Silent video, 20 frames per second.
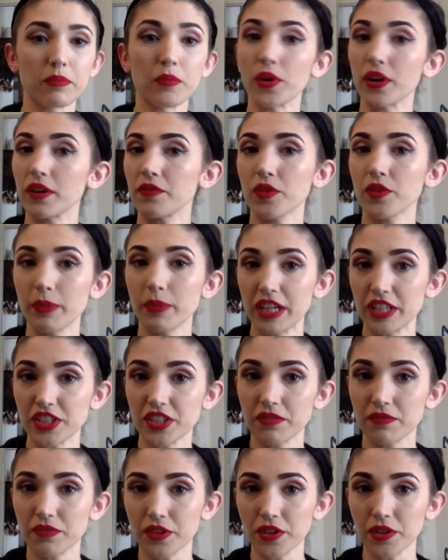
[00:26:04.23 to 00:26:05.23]
more
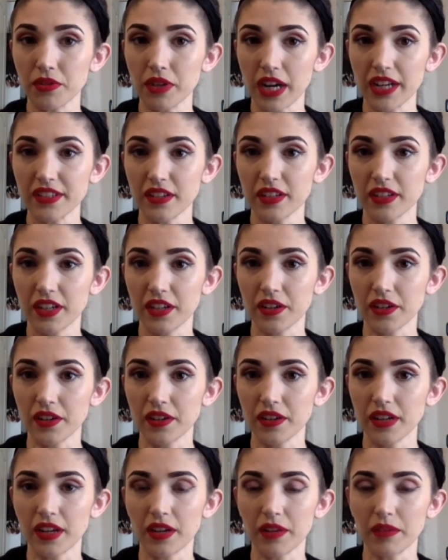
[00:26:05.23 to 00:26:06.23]
information for you guys on
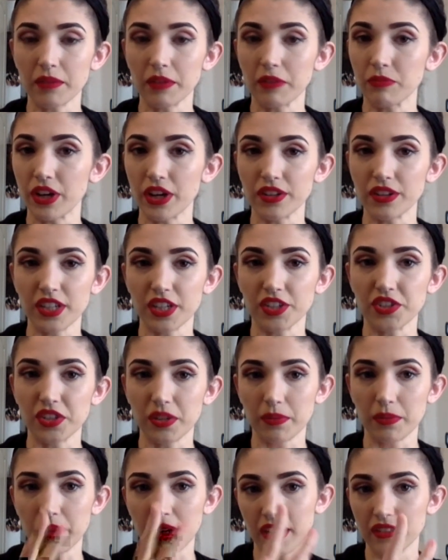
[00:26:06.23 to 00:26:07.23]
here, and we are
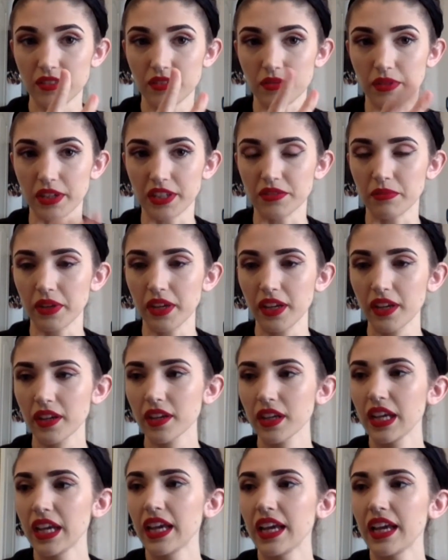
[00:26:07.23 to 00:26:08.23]
touching base twice a
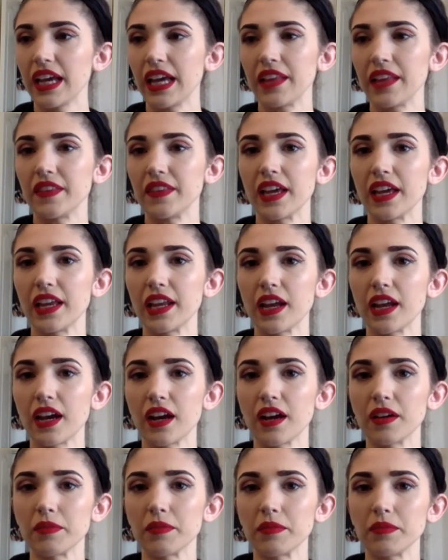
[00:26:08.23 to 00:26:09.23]
week, and then
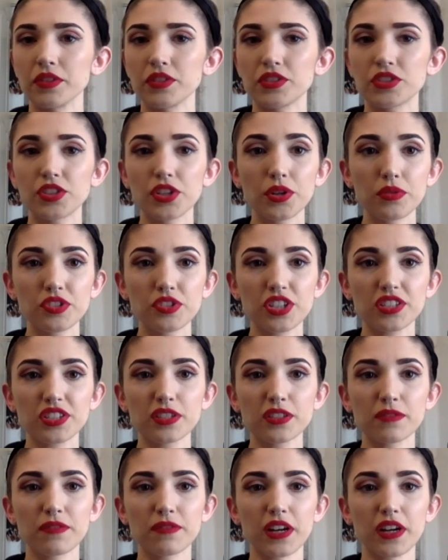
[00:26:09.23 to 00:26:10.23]
two,
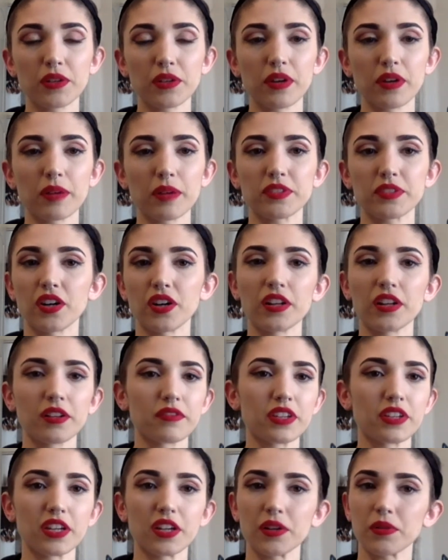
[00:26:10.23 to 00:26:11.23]
just as a follow-up to all
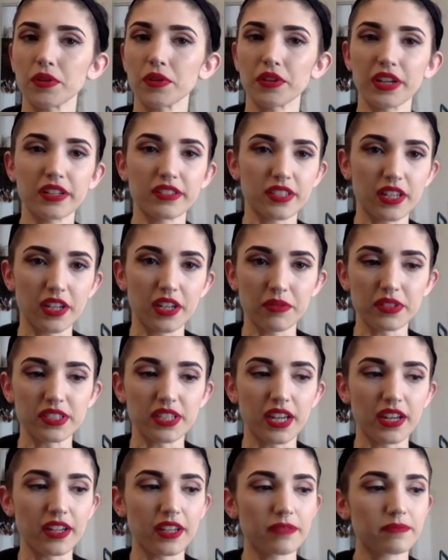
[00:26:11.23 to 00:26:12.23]
of the inquiries that I
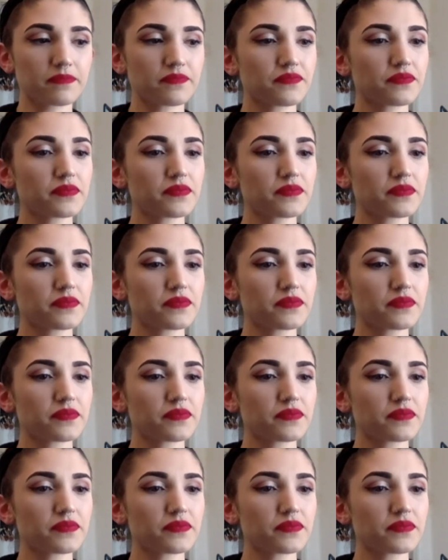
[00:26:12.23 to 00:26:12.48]
was getting.